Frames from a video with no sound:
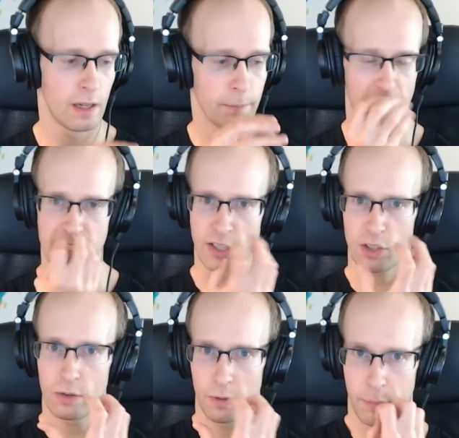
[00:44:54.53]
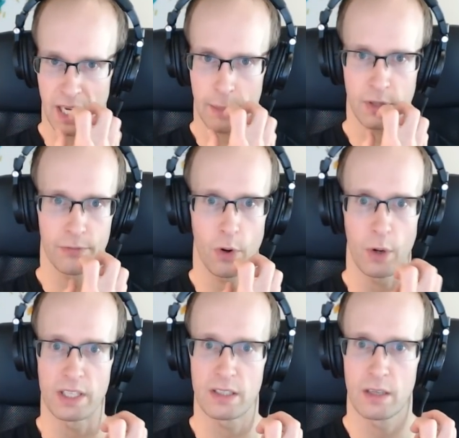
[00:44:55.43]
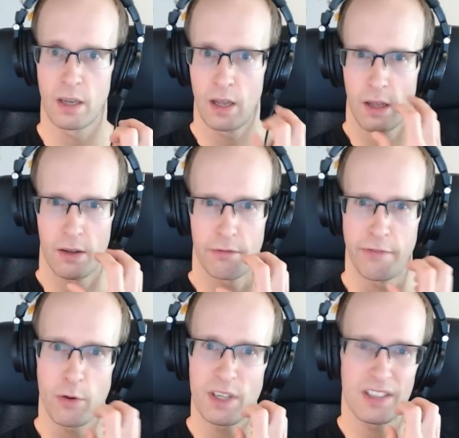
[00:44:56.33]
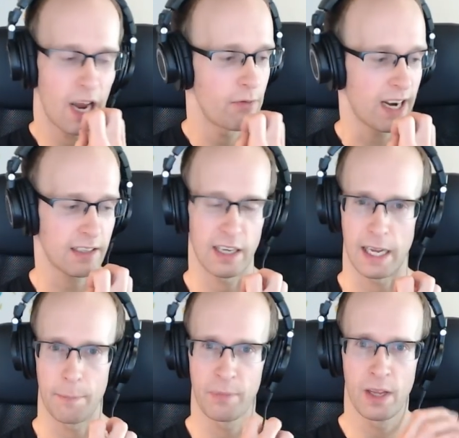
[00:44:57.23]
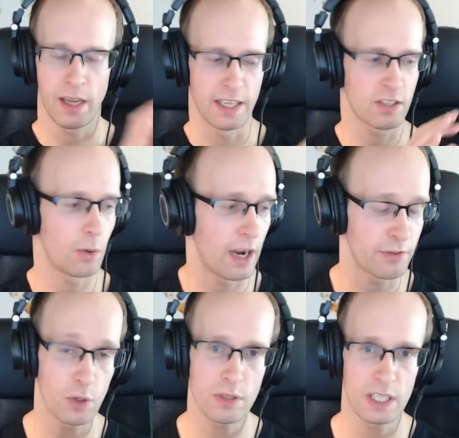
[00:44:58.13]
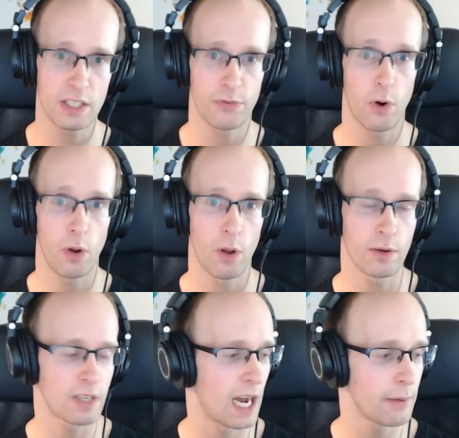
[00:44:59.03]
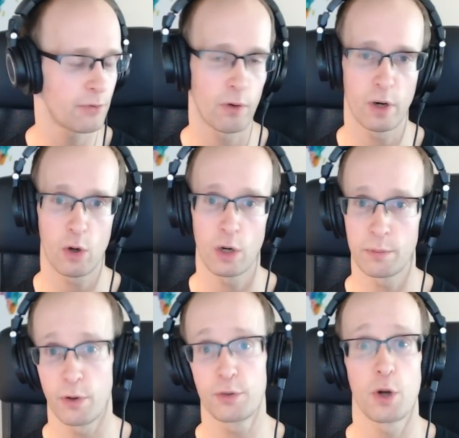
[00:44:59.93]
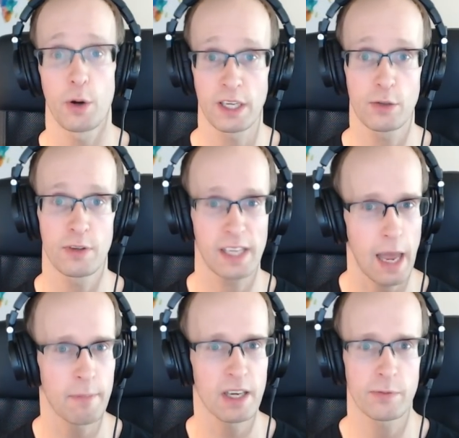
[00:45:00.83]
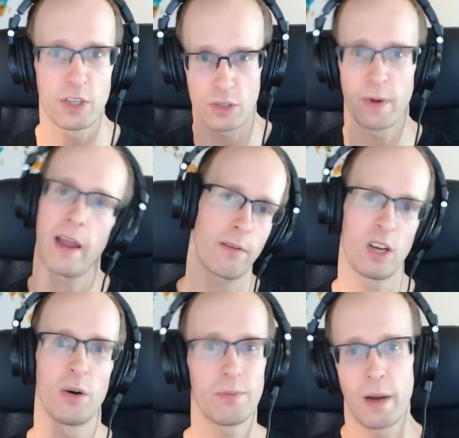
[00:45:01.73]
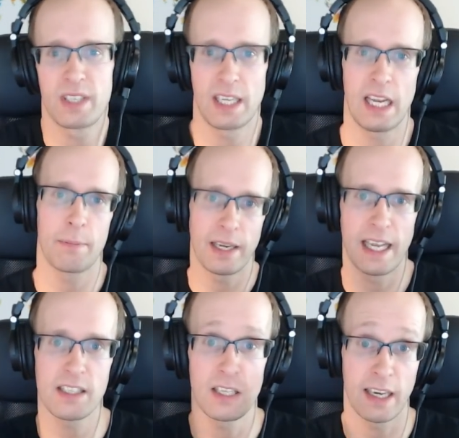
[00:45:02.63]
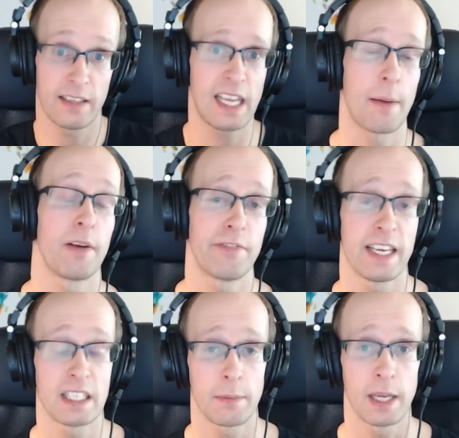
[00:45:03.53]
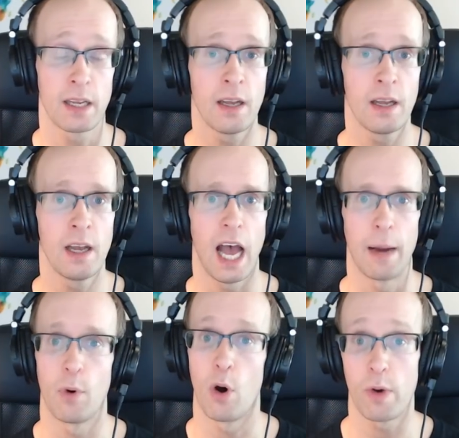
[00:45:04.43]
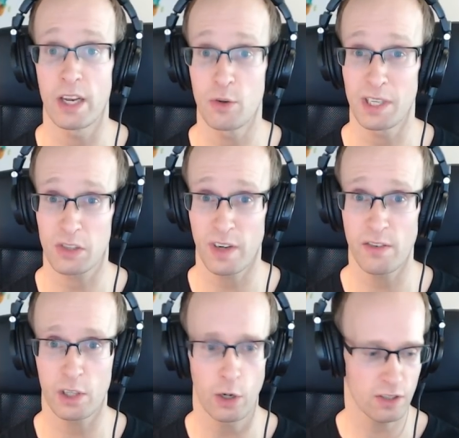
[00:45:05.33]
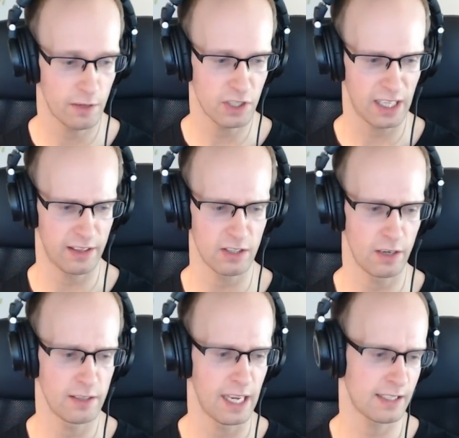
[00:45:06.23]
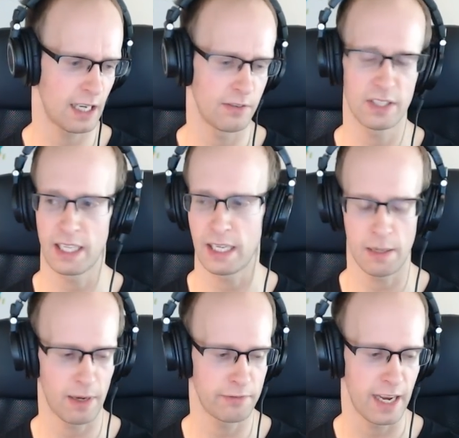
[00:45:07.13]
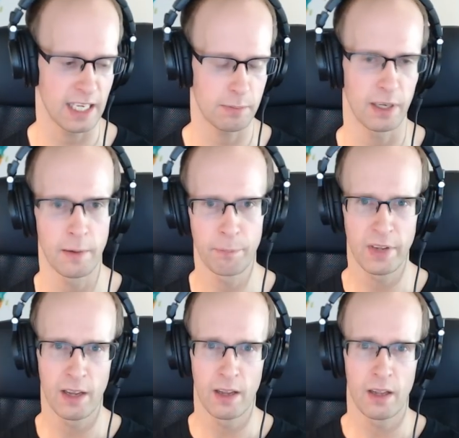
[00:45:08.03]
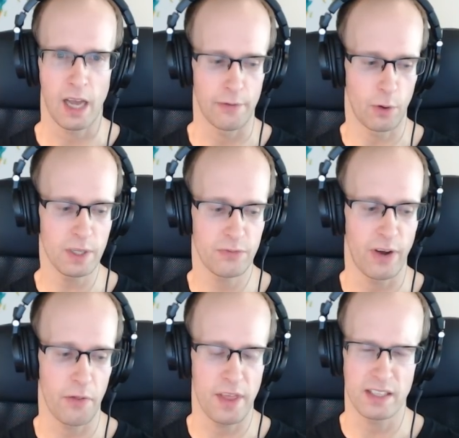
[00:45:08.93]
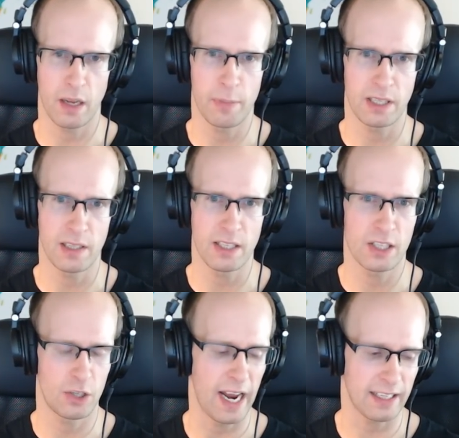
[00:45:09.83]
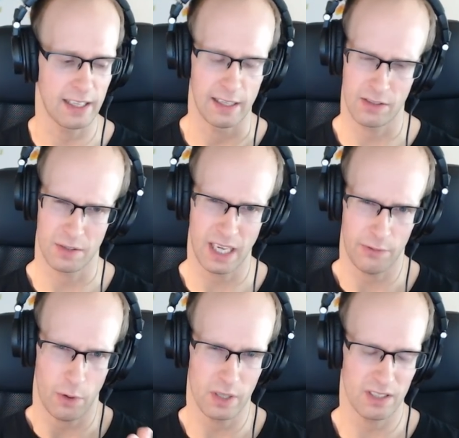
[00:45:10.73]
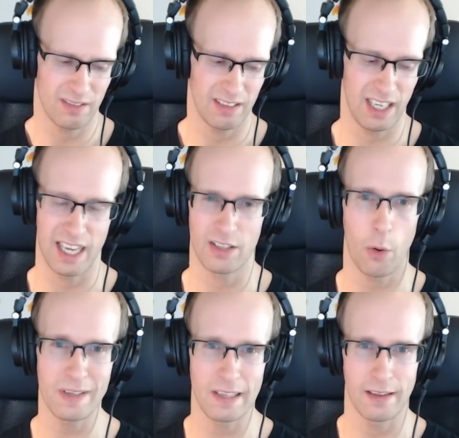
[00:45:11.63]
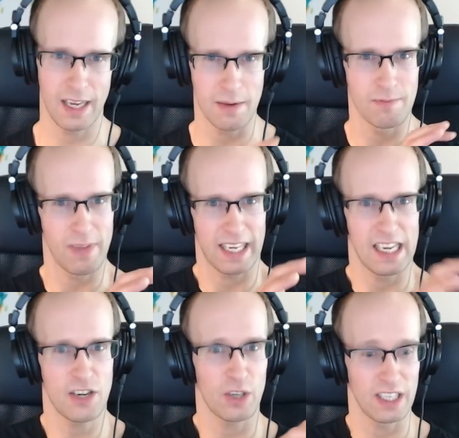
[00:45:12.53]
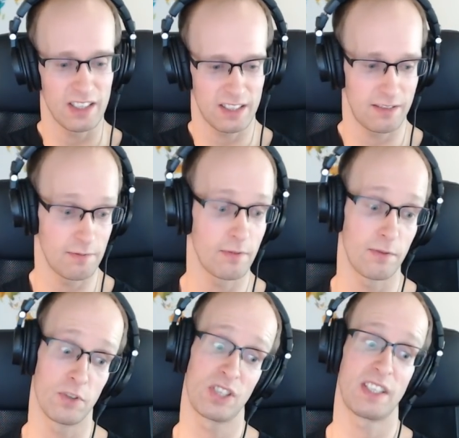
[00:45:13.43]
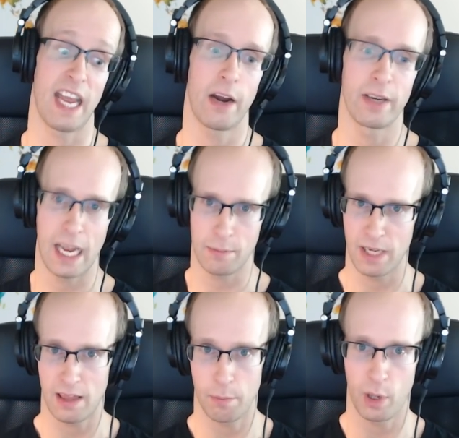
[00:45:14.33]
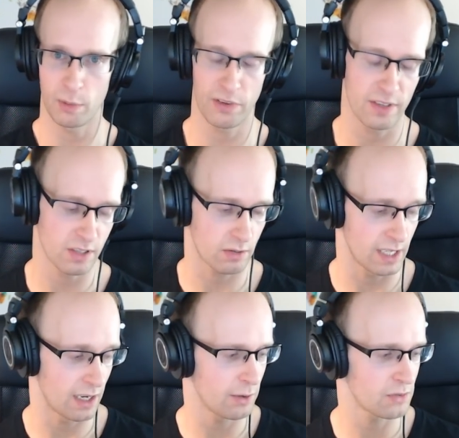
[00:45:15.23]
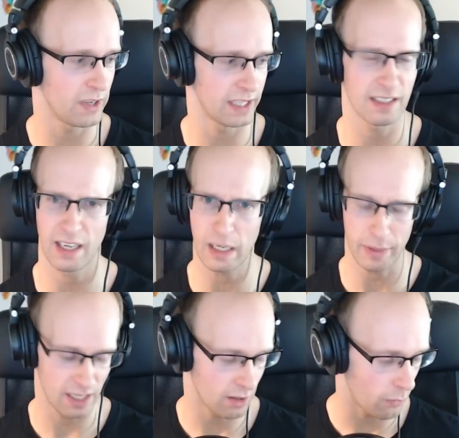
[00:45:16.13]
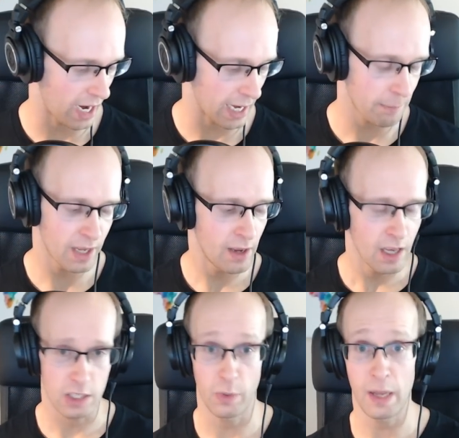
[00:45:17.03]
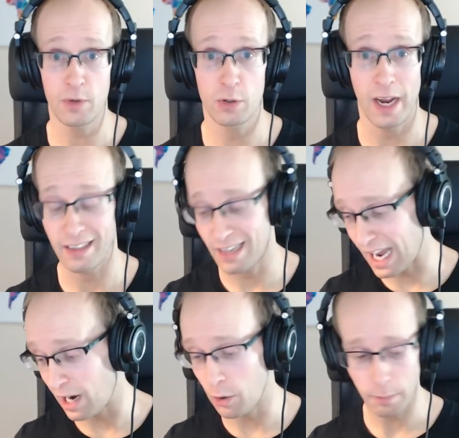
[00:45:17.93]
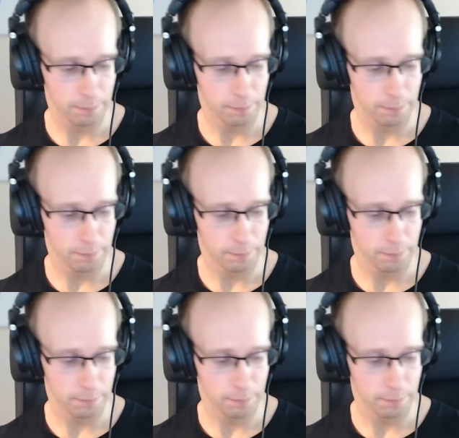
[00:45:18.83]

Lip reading: it's actually going to pick up your voice very directly. And so I've used this for a long time for recording both talking to the cameras, which is where, you know, I'm sitting at my desk and you got the camera facing me, or where I do my screen recording. So I just got this on the desk kind of sitting in my face. But I've always found this a bit distracting. So it's kind of always, it's always in like literally just staring at me at the bottom of the screen. I always felt this a little bit in the way. So what I'm trying now,